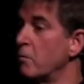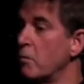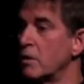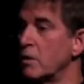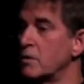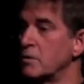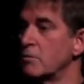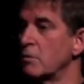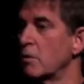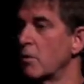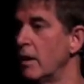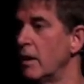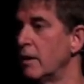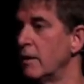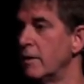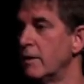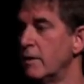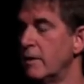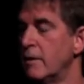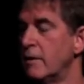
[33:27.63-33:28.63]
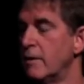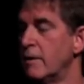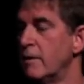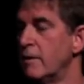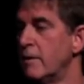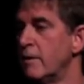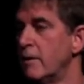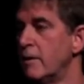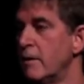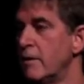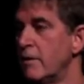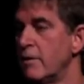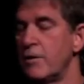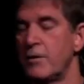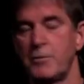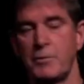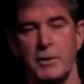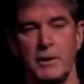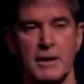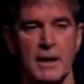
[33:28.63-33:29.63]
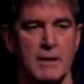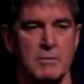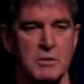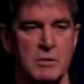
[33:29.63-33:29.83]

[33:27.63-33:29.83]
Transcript: types of basic giving you'll find in the scriptures.